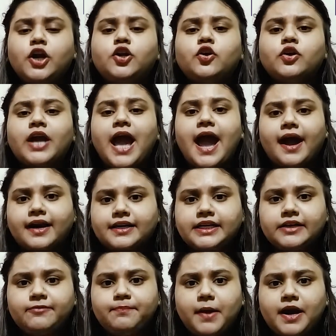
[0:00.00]
took
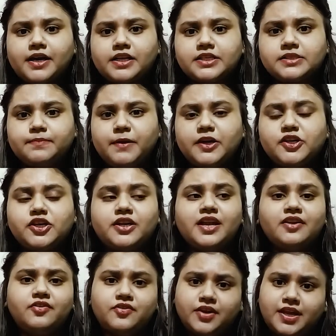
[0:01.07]
active participation
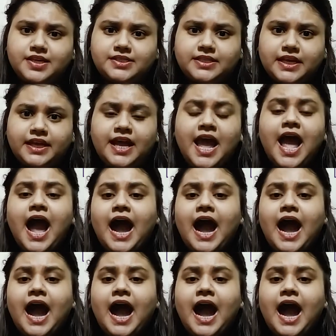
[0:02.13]
in racing,